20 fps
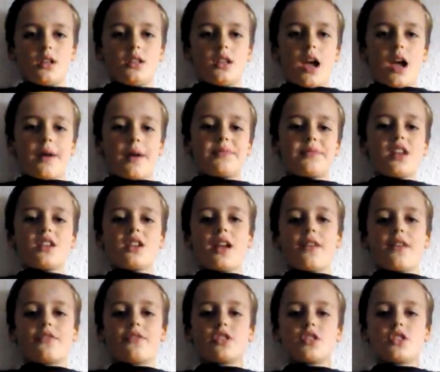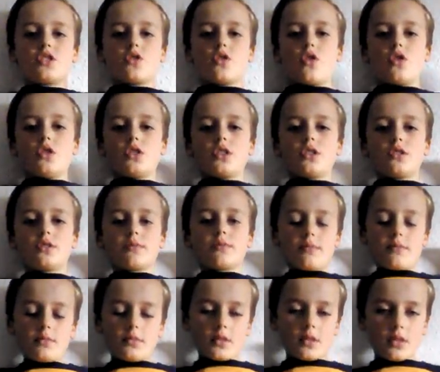Yeah, Daniel Lafferty scores.
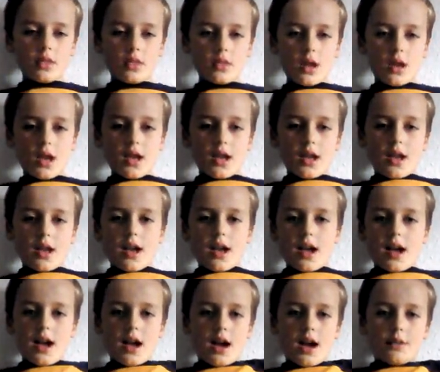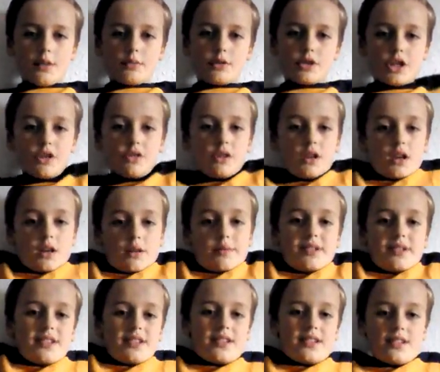And we're 2 up.
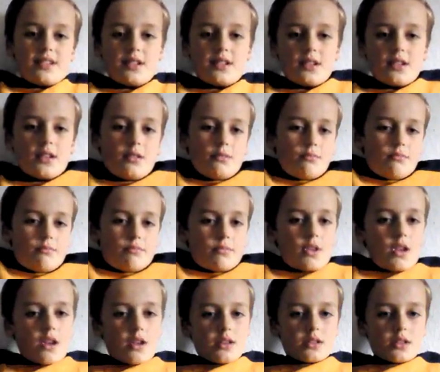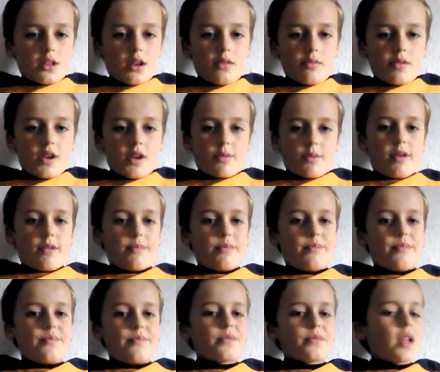Yeah, it's going really well.
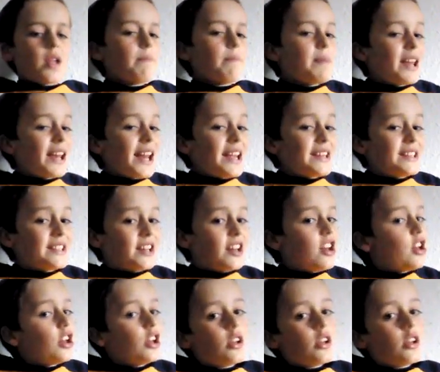Bit later.